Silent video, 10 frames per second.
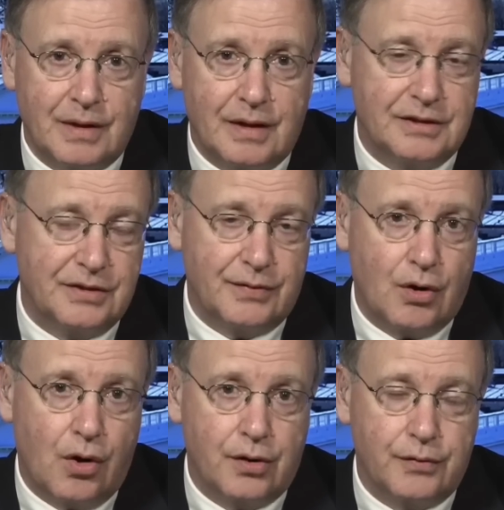It's even
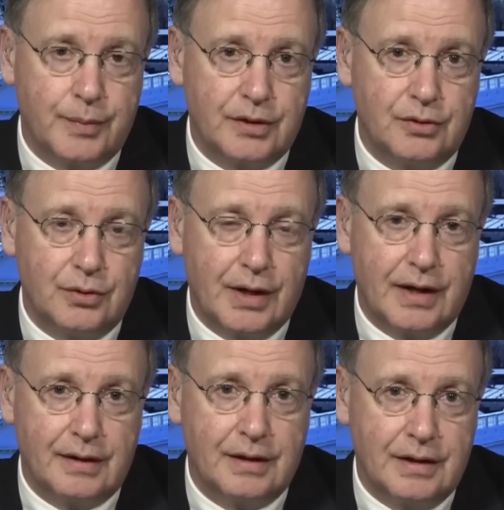harder for me to do
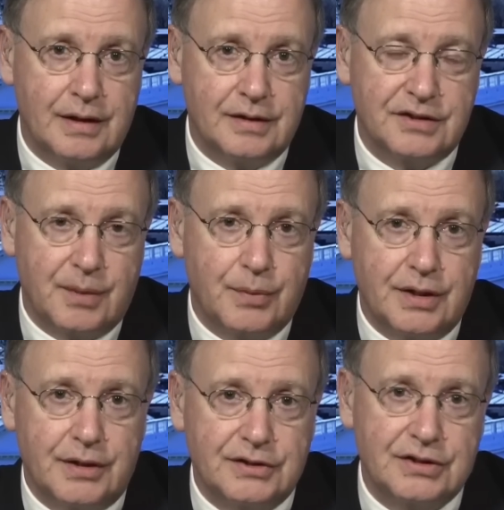that in somebody
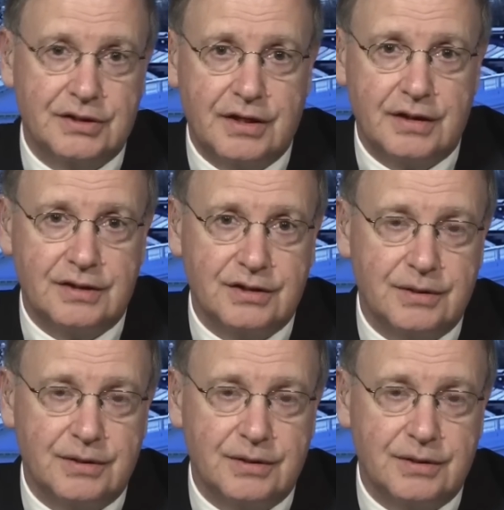else's case.